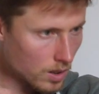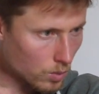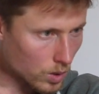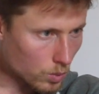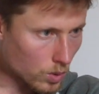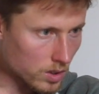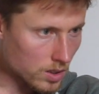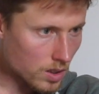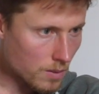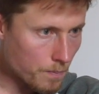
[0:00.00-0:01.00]
what was
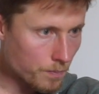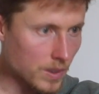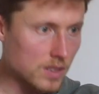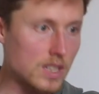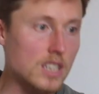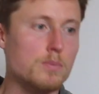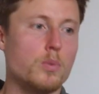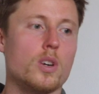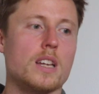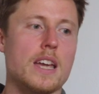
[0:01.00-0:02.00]
it?
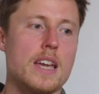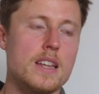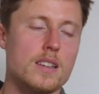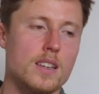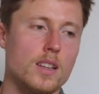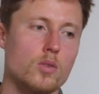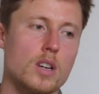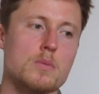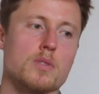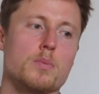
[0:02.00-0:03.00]
6.8
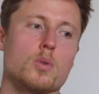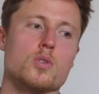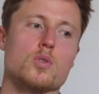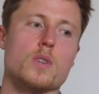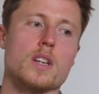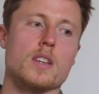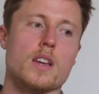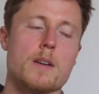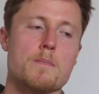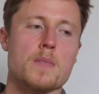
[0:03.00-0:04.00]
kilograms of bonus weight.
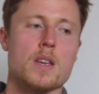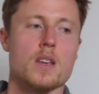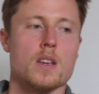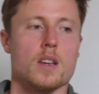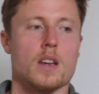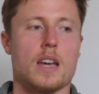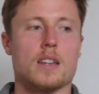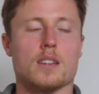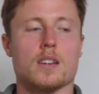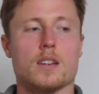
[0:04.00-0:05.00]
Yeah,
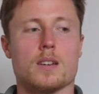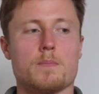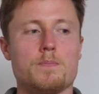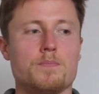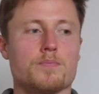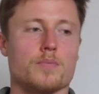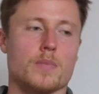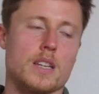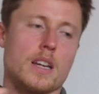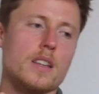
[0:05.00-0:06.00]
and
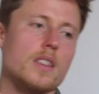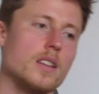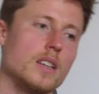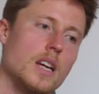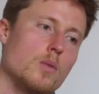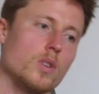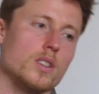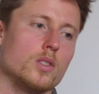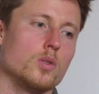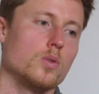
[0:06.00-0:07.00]
another thing that I
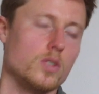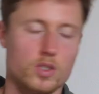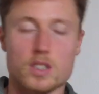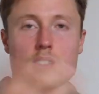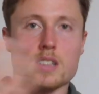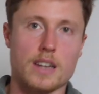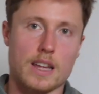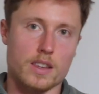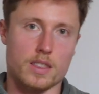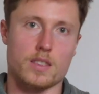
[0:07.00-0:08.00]
wanted to, so this is
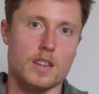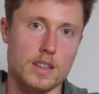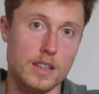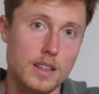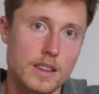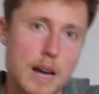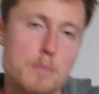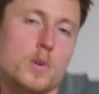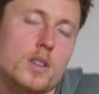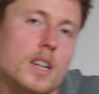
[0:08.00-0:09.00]
another
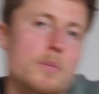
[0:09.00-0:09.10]
number that